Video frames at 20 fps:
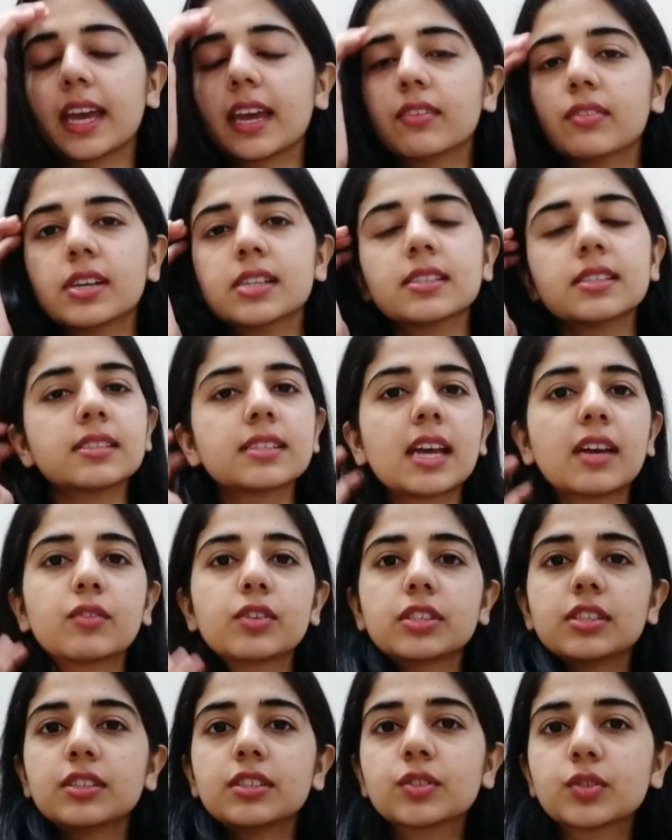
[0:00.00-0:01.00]
Ever since I
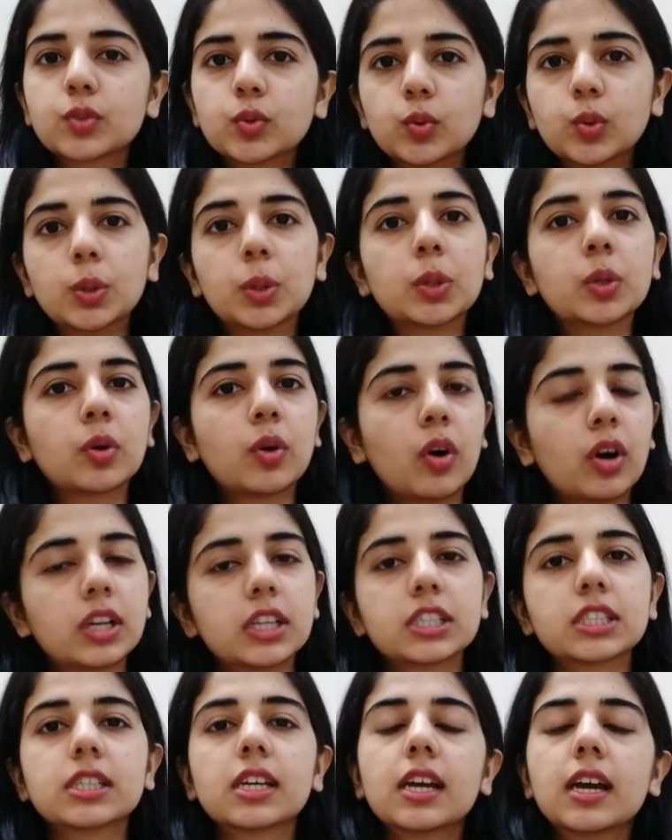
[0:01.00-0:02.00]
was in school,
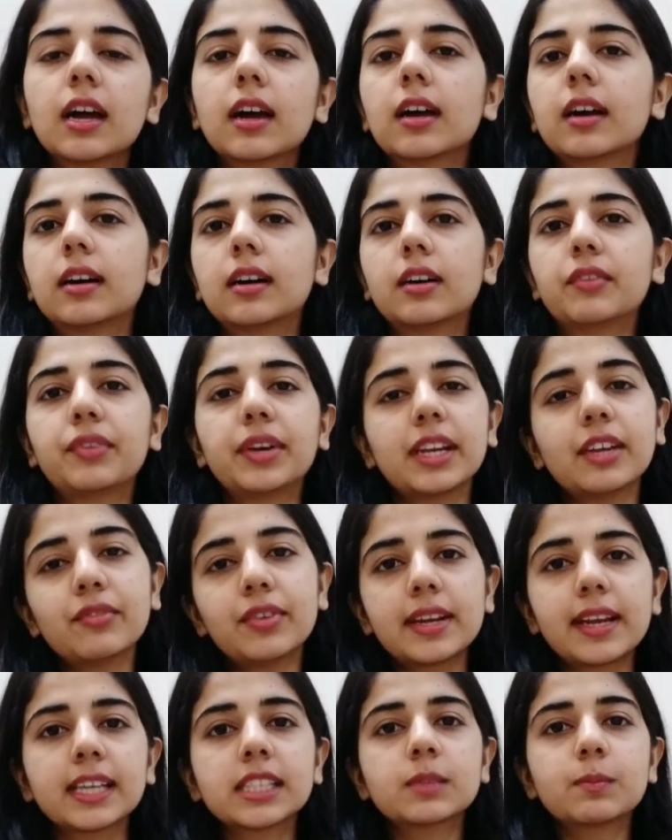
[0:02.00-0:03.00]
college,
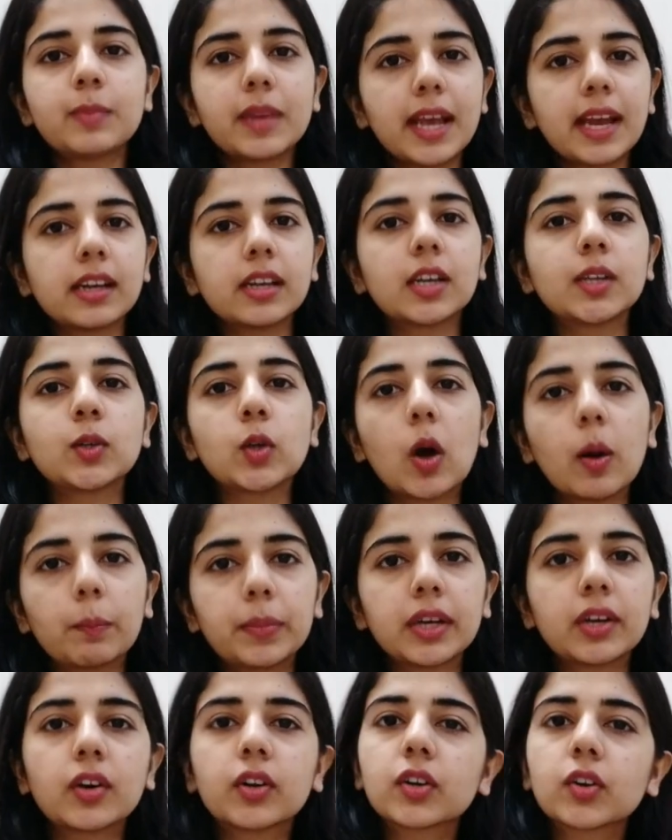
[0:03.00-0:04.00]
whenever I explain a
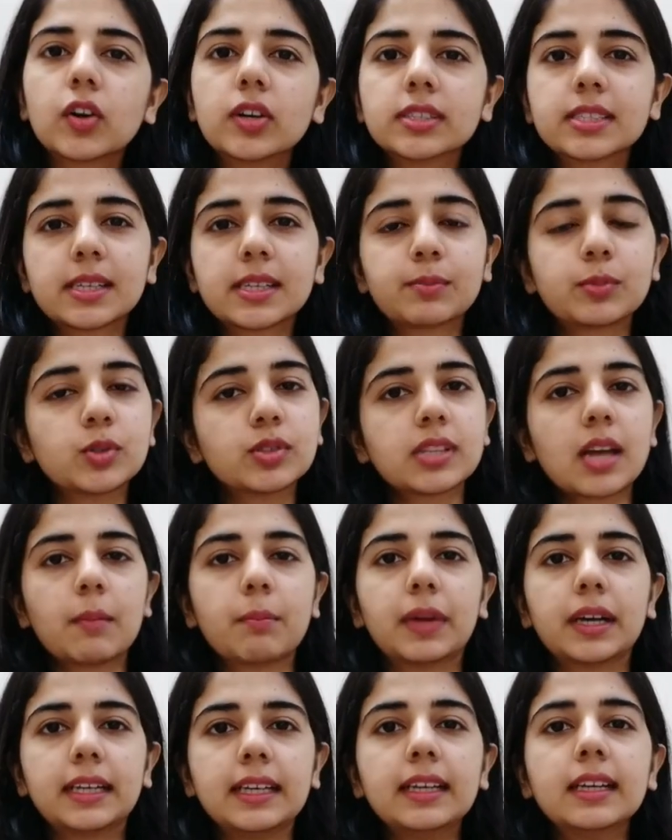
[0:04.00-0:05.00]
topic or a concept to
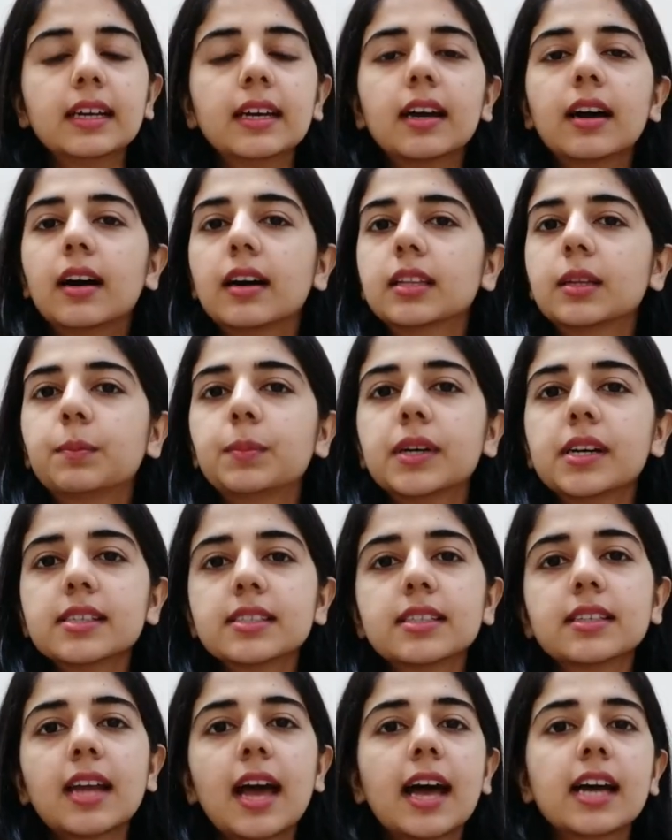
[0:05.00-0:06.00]
somebody, the
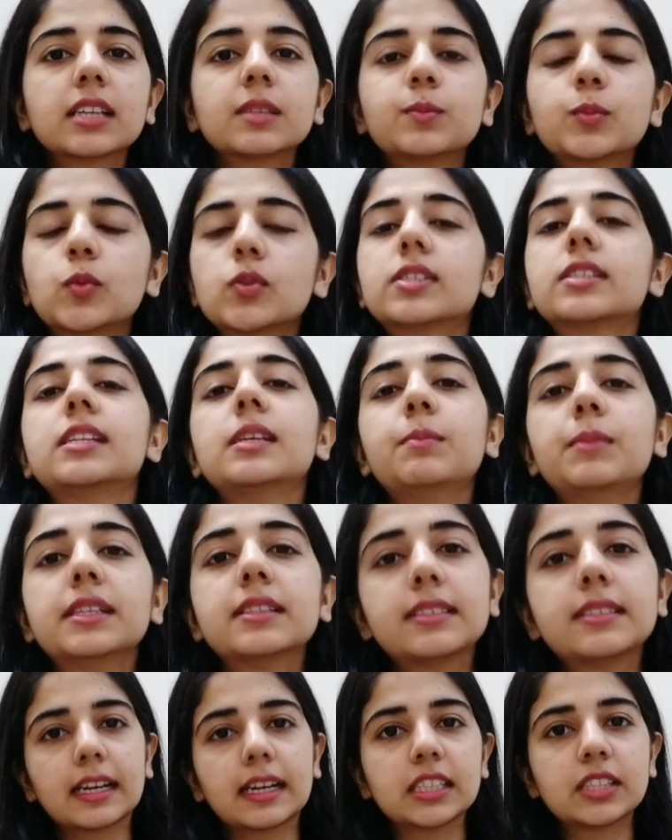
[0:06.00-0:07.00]
person has mostly
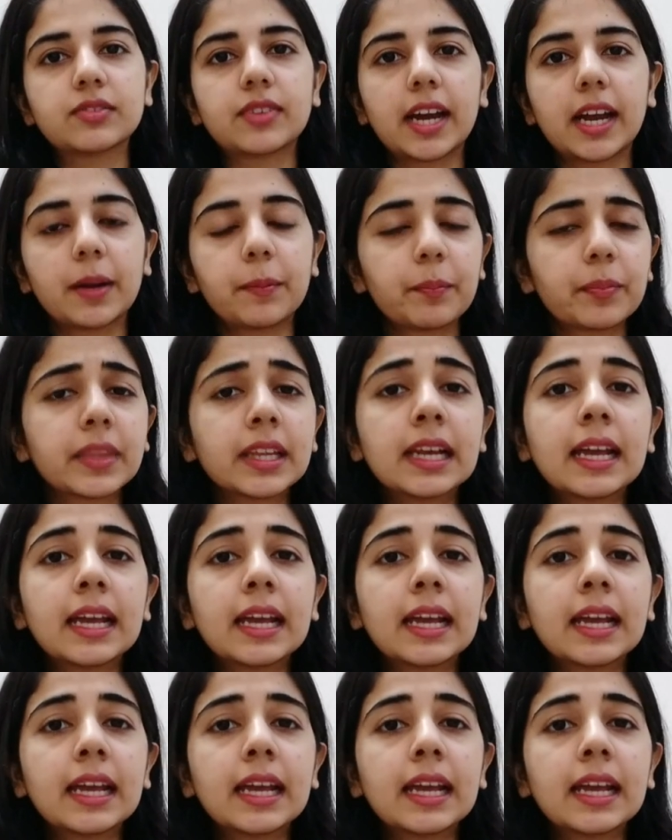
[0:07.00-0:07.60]
satisfied.